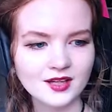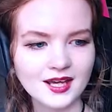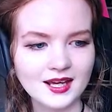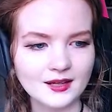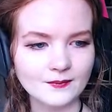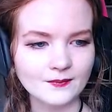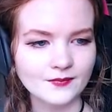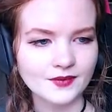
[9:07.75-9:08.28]

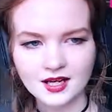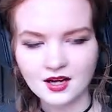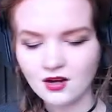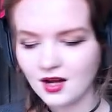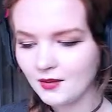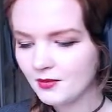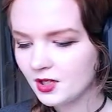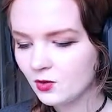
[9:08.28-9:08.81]
Okay,
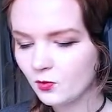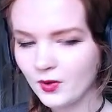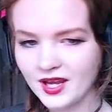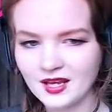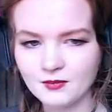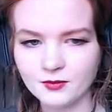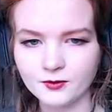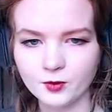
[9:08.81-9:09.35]
now I'm gonna
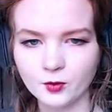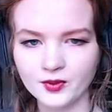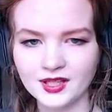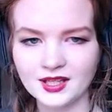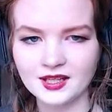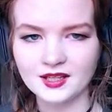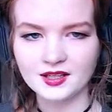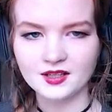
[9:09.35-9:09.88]
wait before we
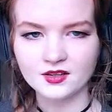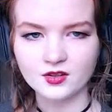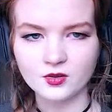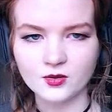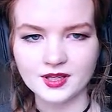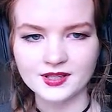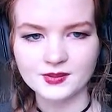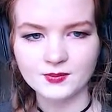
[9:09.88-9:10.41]
get another
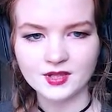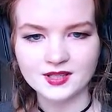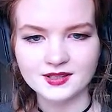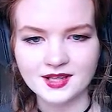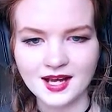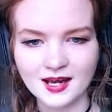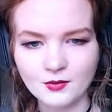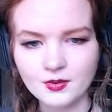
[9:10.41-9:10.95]
quest
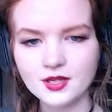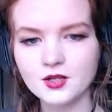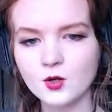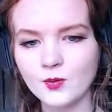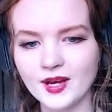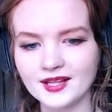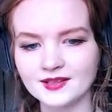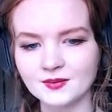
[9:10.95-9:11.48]
because I wanna
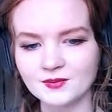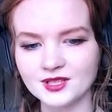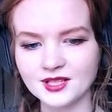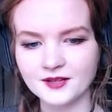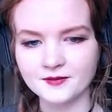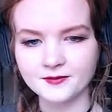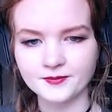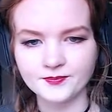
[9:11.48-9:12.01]
go buy some
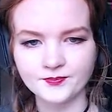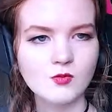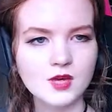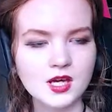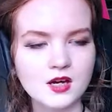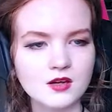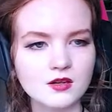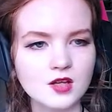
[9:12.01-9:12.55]
stuff.
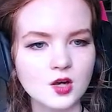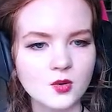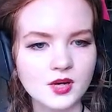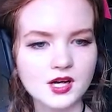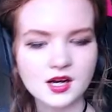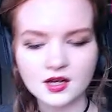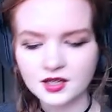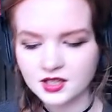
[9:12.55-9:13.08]
We are
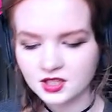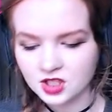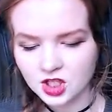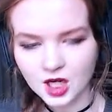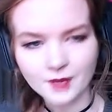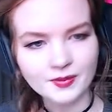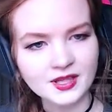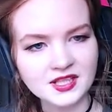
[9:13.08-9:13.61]
going on a
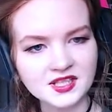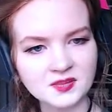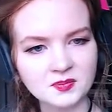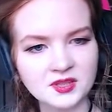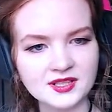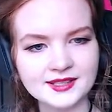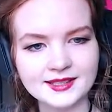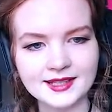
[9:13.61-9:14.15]
shopping
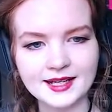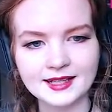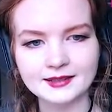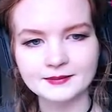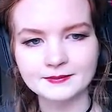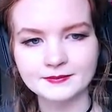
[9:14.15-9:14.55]
spree today.